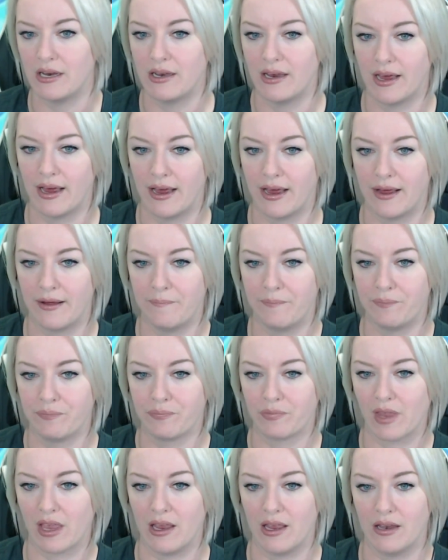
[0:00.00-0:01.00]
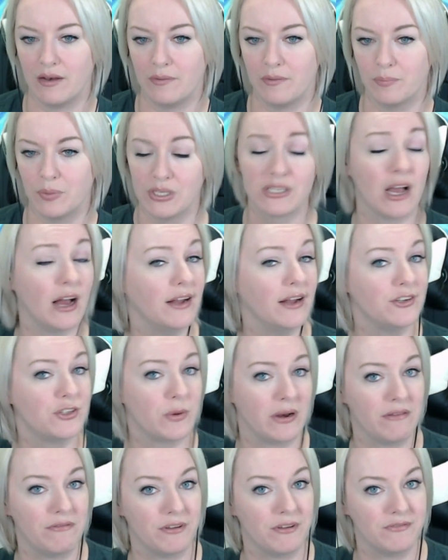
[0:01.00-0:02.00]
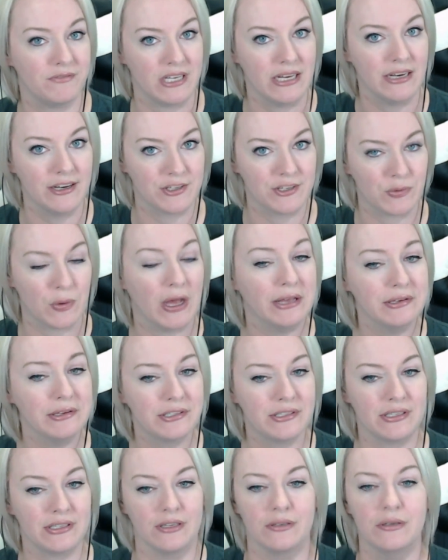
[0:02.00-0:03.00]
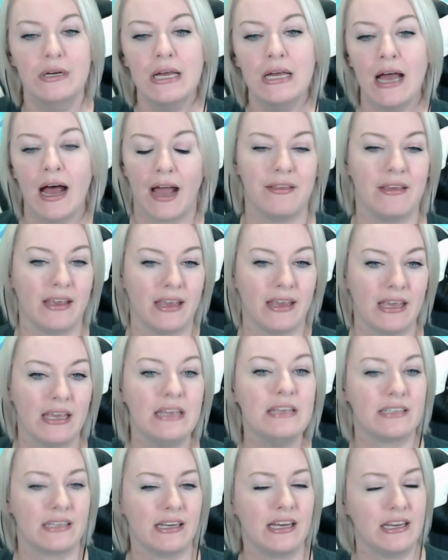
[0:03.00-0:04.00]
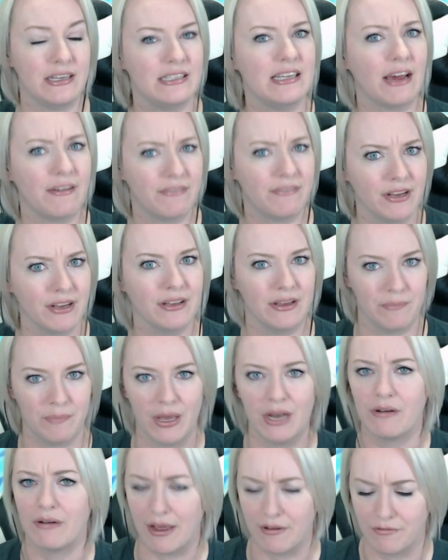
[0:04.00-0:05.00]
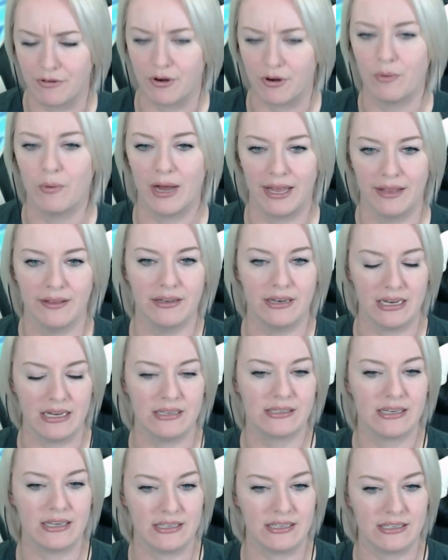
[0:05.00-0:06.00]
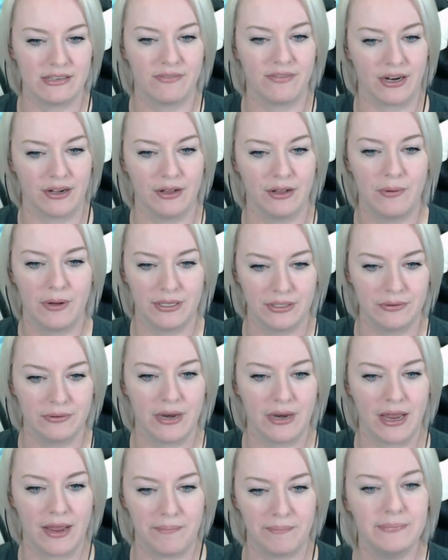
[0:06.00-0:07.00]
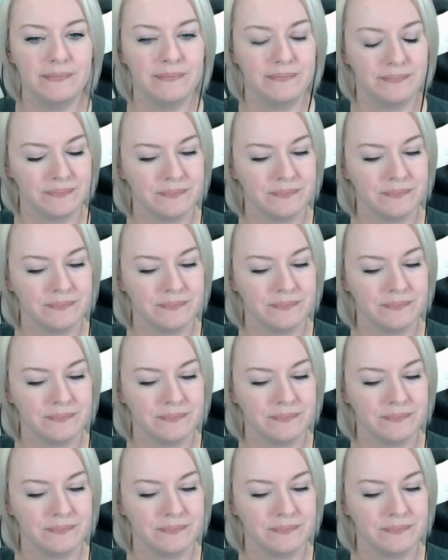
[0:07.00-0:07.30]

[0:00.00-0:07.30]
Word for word: um, in BlizzCon 2015 as well. So I think he's he's definitely been around for a while, and he's he's a fairly well known name. Yep.